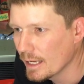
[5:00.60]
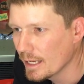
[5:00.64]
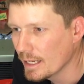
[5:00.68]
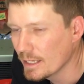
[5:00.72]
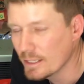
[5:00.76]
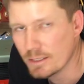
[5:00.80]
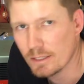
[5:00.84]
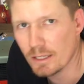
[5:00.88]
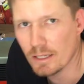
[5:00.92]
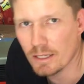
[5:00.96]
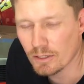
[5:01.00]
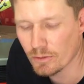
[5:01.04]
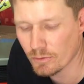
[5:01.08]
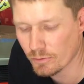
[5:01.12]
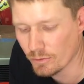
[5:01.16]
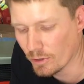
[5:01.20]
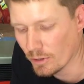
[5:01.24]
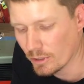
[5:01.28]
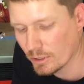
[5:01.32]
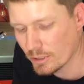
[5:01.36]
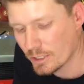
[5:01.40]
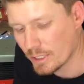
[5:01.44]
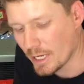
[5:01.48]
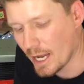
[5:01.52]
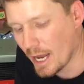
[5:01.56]
is this,
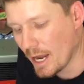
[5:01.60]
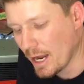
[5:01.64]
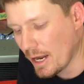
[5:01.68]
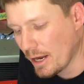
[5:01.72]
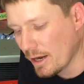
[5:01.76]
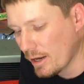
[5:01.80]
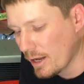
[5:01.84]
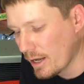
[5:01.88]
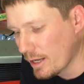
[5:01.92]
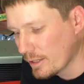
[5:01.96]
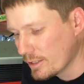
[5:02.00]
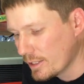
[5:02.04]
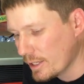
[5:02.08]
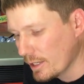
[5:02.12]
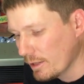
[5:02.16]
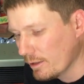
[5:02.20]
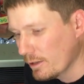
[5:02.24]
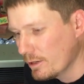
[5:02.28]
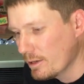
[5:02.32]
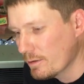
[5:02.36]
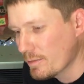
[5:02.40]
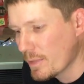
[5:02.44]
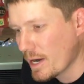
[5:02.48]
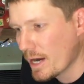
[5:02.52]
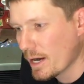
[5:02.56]
right? So a
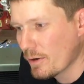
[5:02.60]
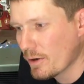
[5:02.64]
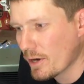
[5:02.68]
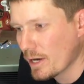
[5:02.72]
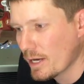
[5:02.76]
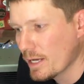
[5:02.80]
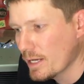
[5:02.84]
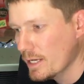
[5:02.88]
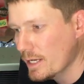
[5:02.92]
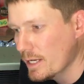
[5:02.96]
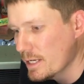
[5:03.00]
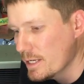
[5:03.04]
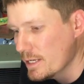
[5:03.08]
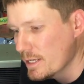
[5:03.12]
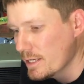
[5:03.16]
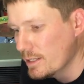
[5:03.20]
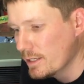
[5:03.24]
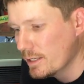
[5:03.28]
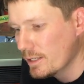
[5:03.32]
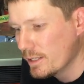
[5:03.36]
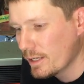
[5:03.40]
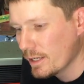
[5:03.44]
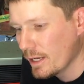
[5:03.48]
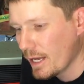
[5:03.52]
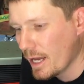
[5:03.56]
cylinder mower
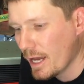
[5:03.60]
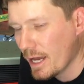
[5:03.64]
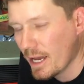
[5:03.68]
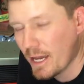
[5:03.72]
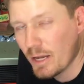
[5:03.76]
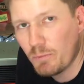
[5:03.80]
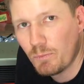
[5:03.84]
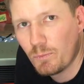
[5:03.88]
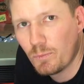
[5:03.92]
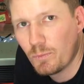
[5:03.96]
is a